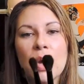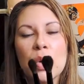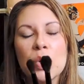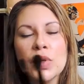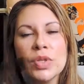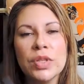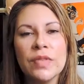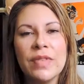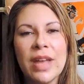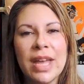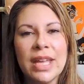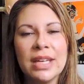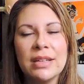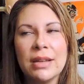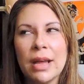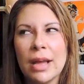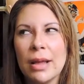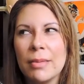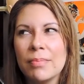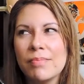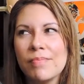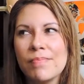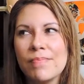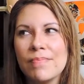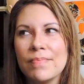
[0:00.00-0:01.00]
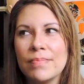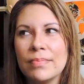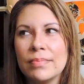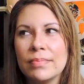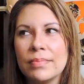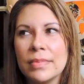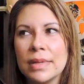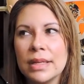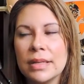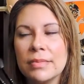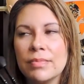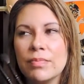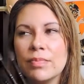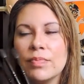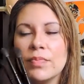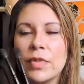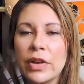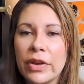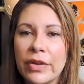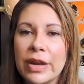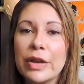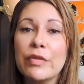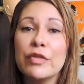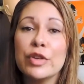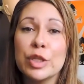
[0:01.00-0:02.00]
I also had
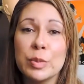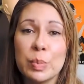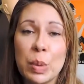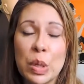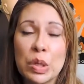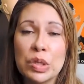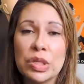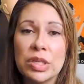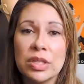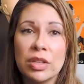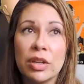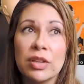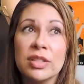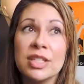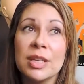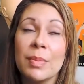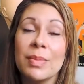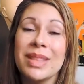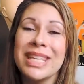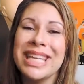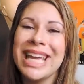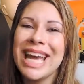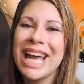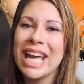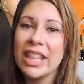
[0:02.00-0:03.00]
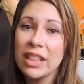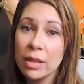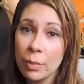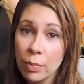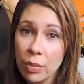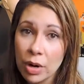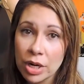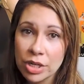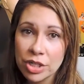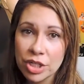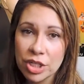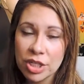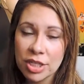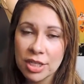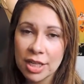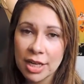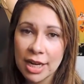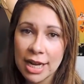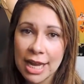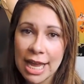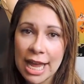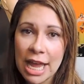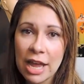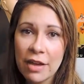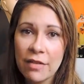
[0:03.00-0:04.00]
varying responses on some of the other brushes that
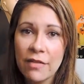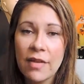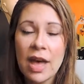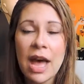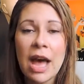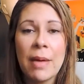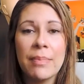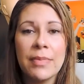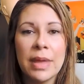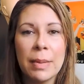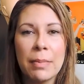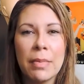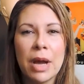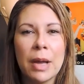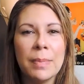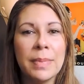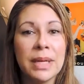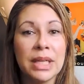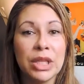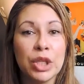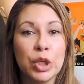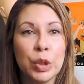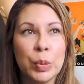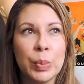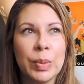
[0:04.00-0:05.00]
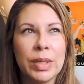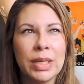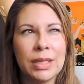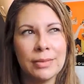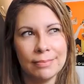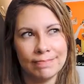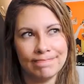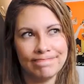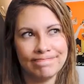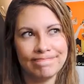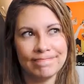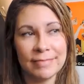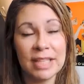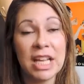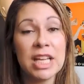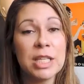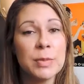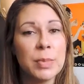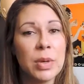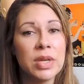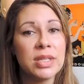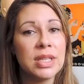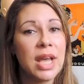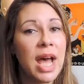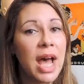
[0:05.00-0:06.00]
I have that might be a little bit, I
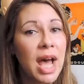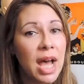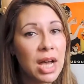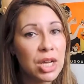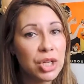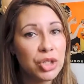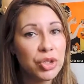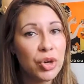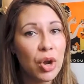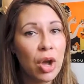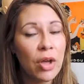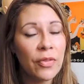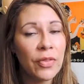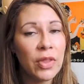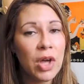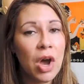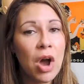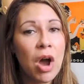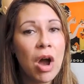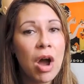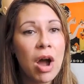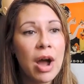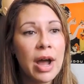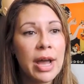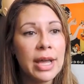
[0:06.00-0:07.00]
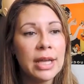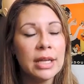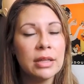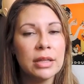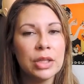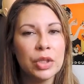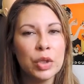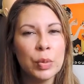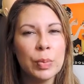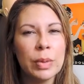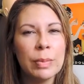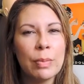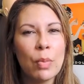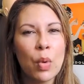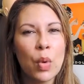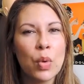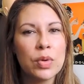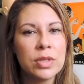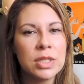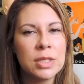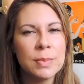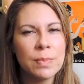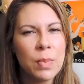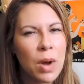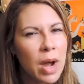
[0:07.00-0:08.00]
suppose, harsher on the eye, a little bit
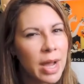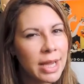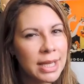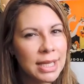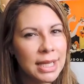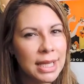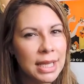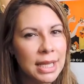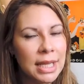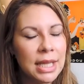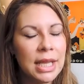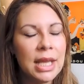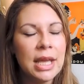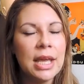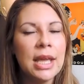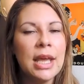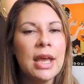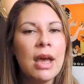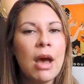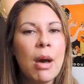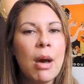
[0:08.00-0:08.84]
more spiky,